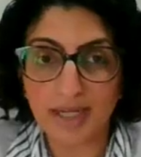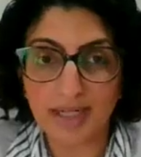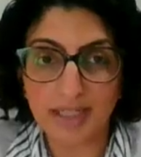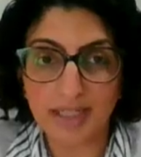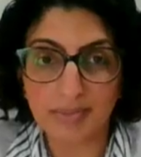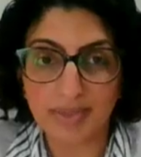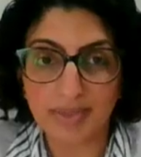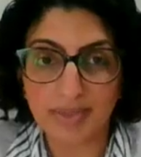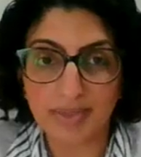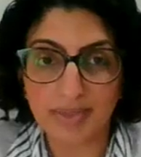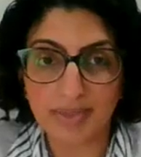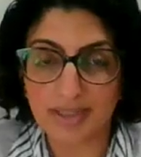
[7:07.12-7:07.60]

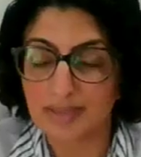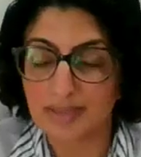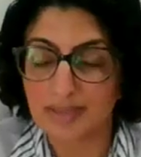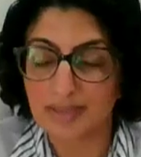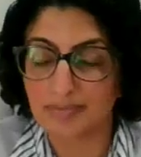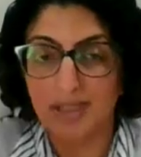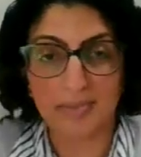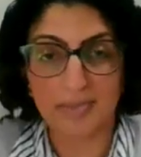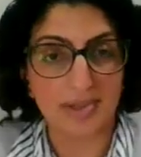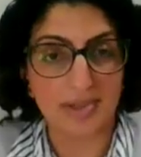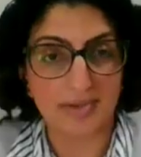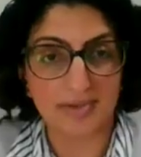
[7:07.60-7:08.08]
mainly because
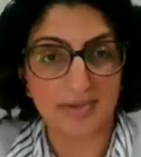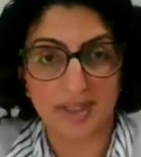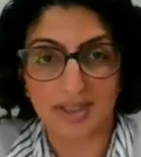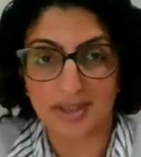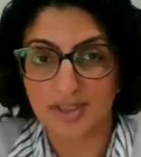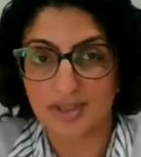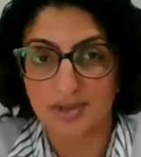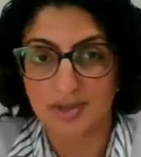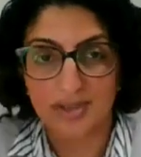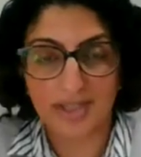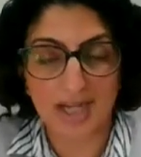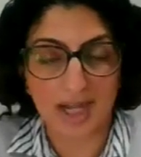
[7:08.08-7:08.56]
people have
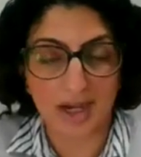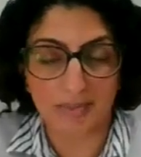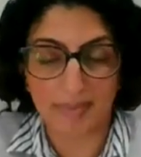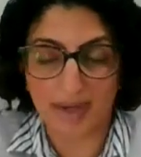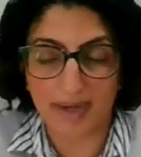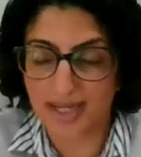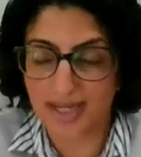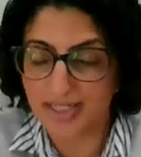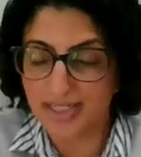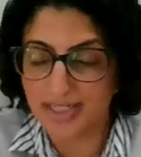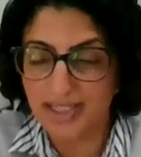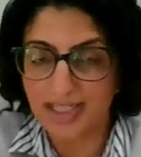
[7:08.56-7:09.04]
understood
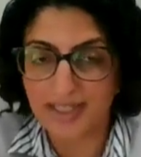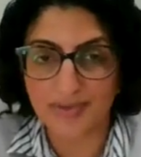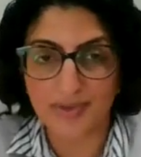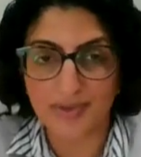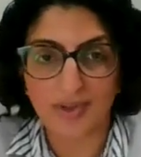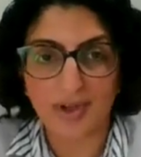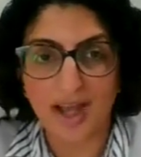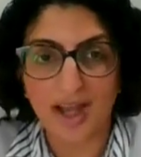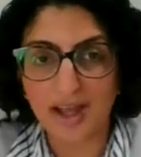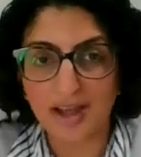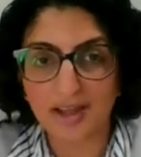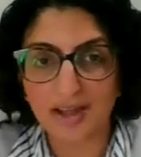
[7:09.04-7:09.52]
how bad it is
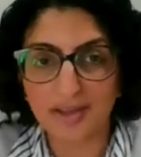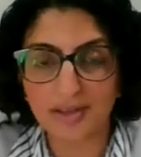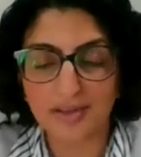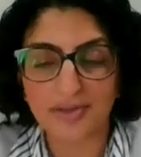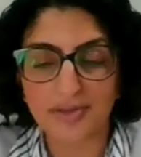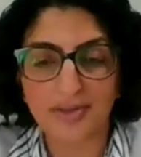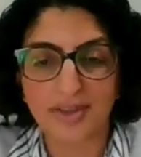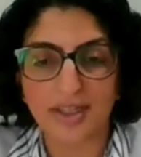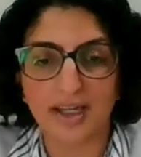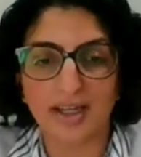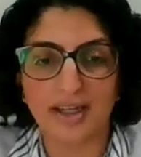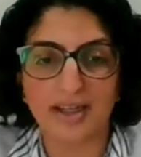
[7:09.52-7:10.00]
for your
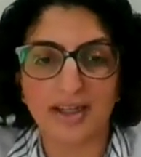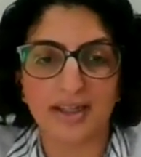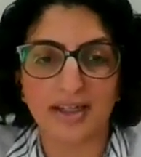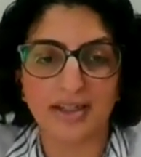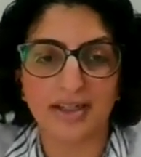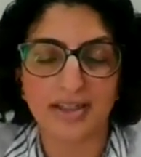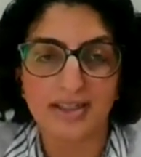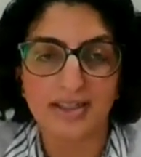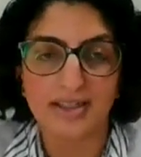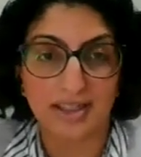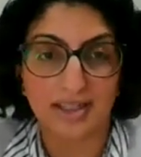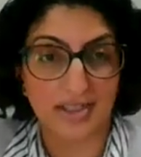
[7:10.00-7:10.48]
health.
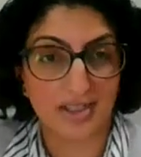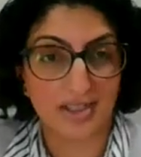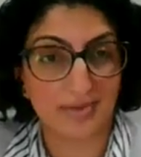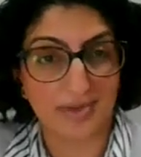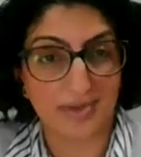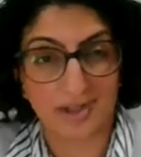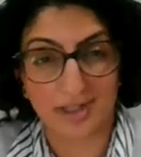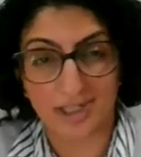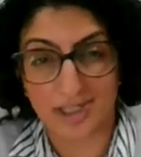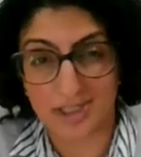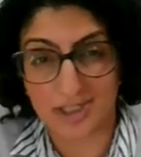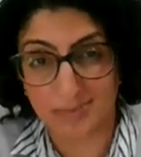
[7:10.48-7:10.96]
It's
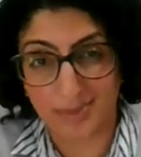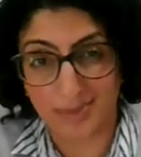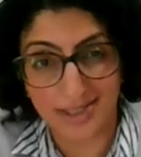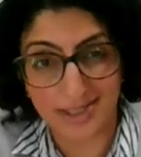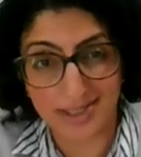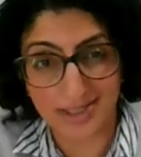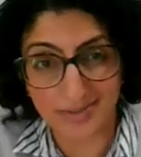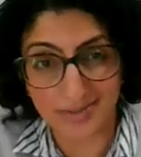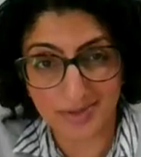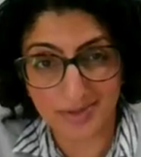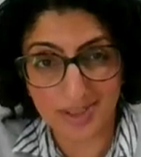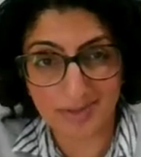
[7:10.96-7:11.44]
actually very
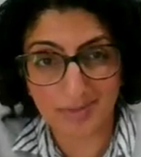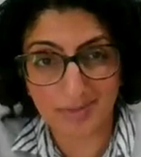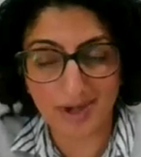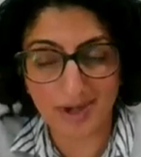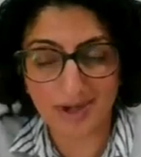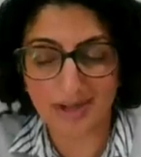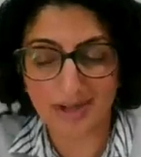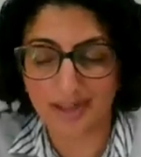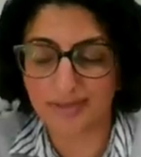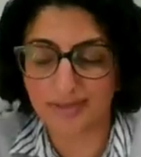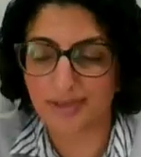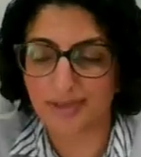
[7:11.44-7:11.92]
expensive to
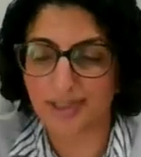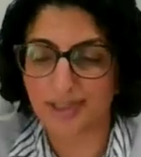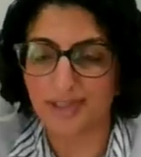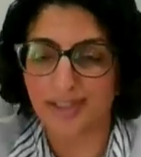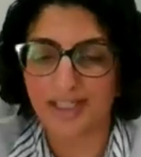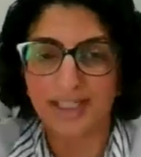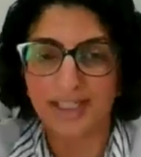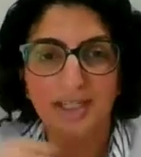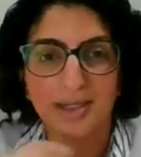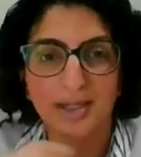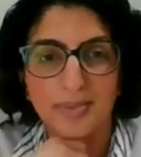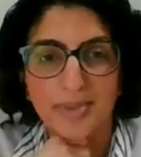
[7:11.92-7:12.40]
smoke. I was
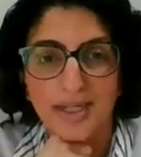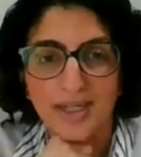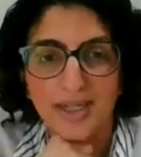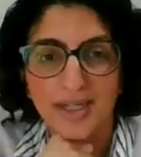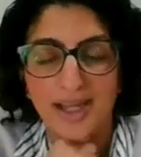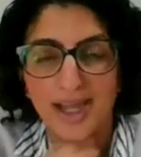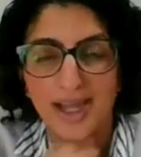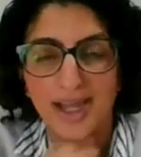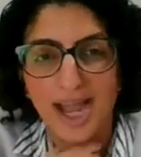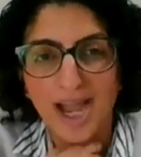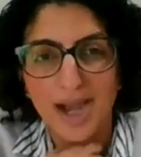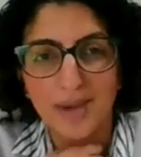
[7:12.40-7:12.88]
looking up
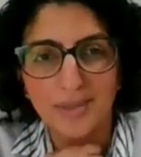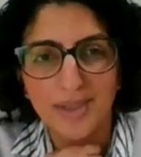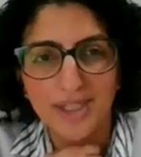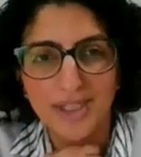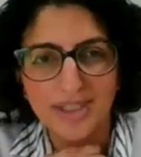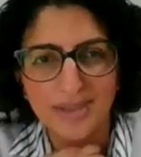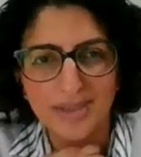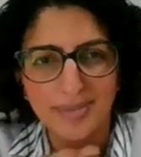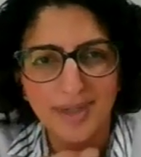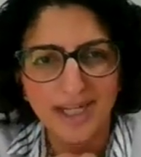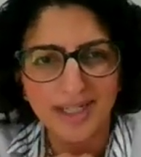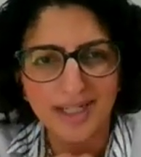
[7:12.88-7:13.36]
how
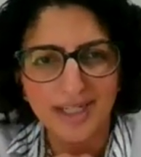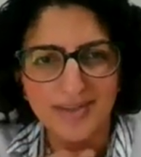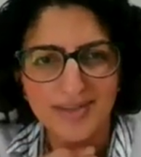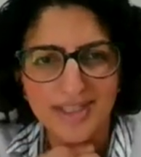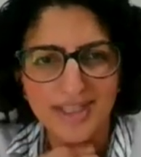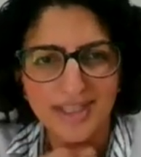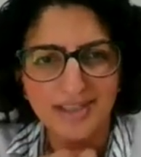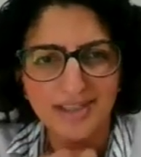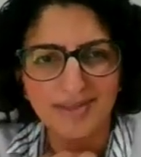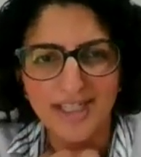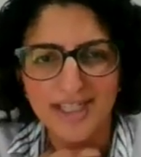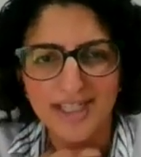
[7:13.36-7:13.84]
much a packet
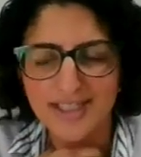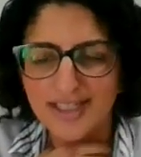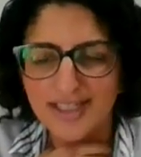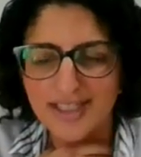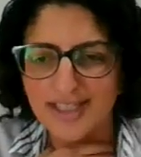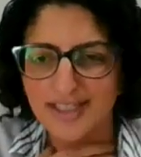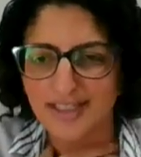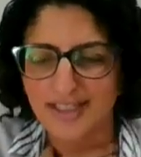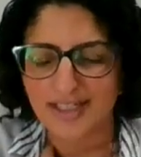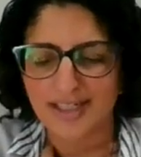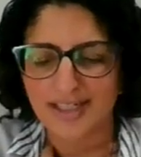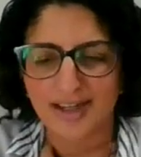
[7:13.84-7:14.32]
of cigarettes
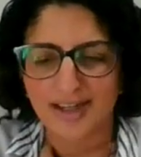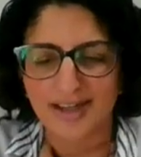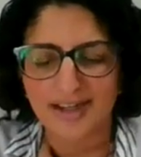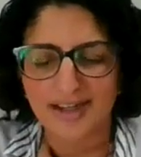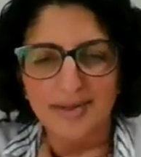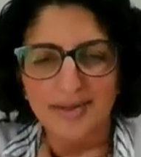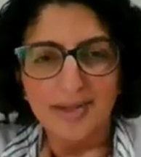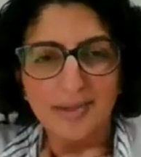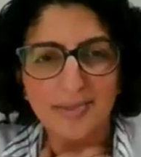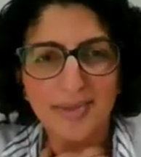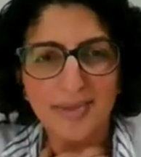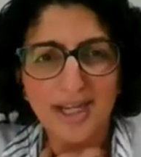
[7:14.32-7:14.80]
is, and
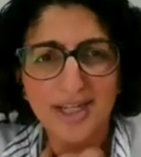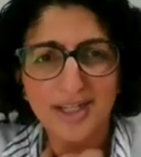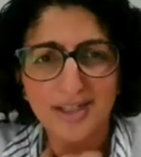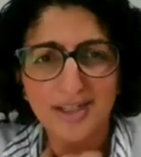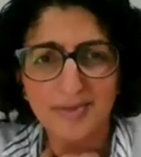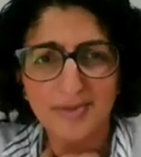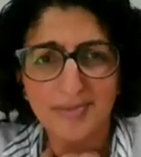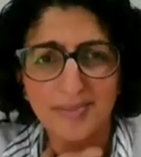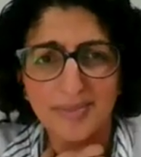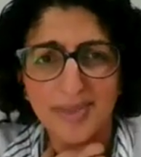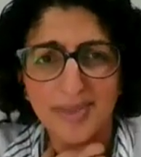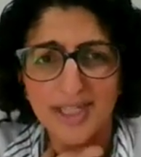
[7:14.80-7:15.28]
a
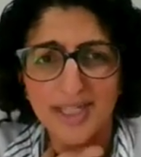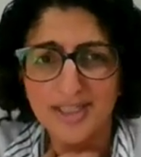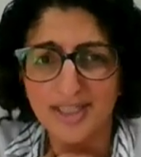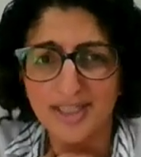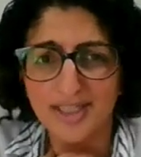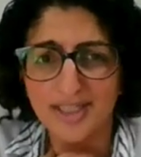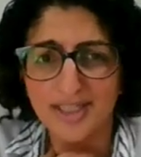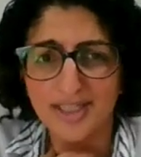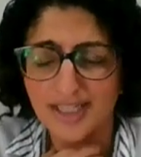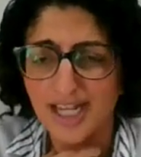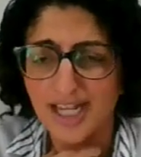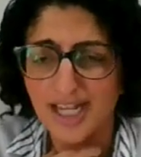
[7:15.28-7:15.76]
packet of
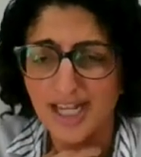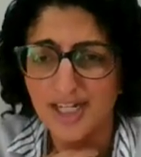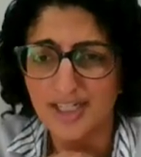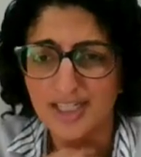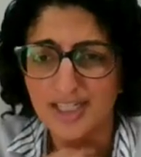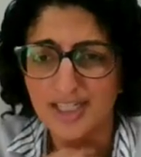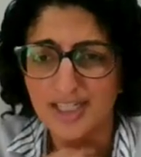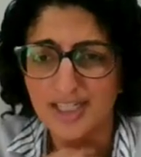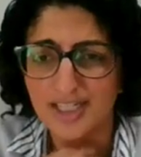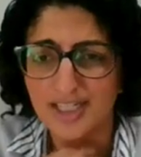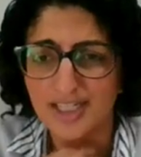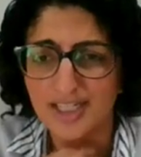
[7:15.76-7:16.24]
Benson and
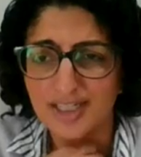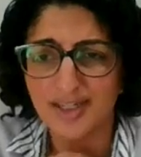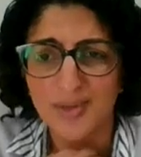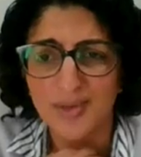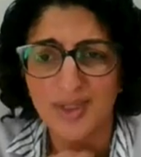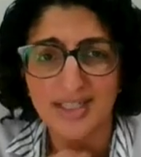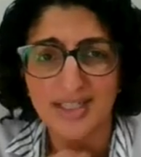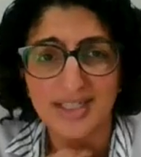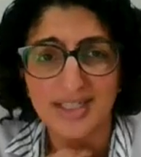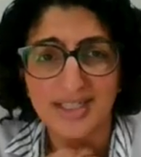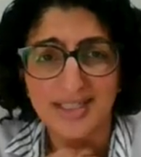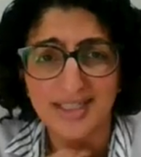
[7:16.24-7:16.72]
Hedges,
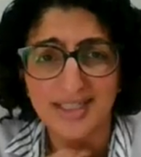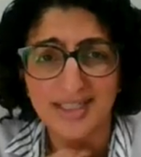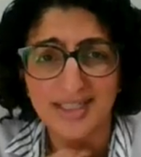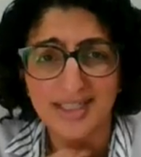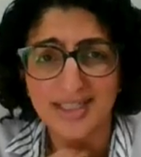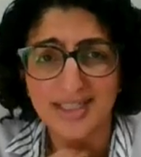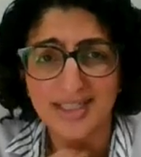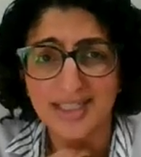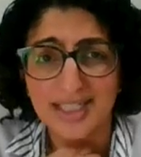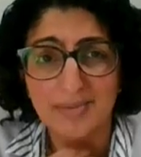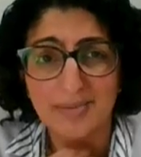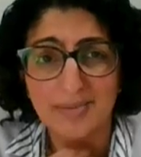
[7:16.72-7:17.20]
pack of 20 is
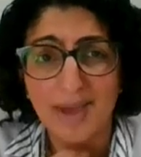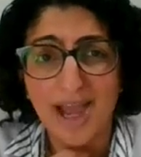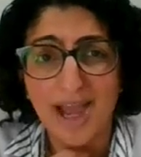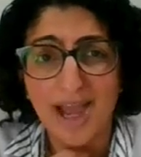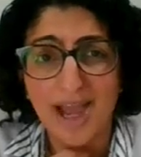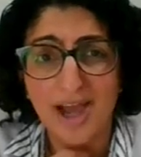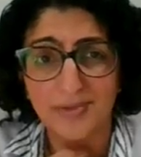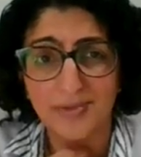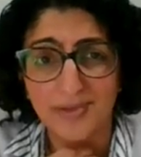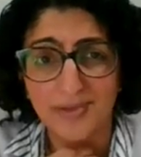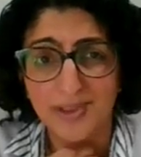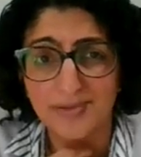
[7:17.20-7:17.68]

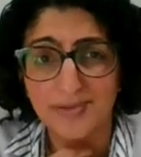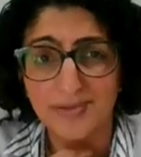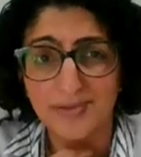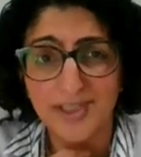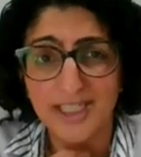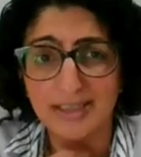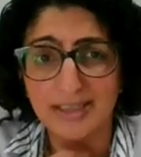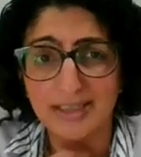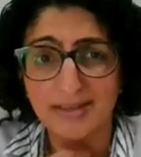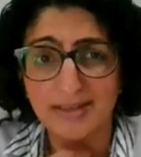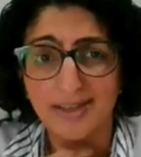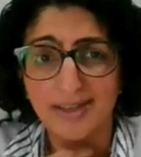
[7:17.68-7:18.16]

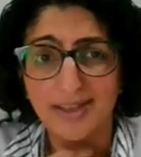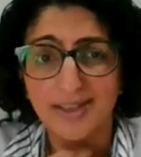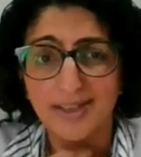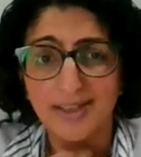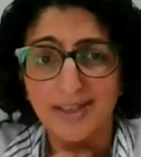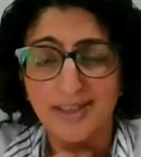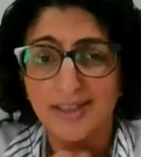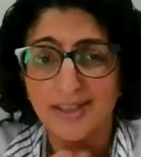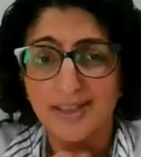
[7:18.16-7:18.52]
£16.50.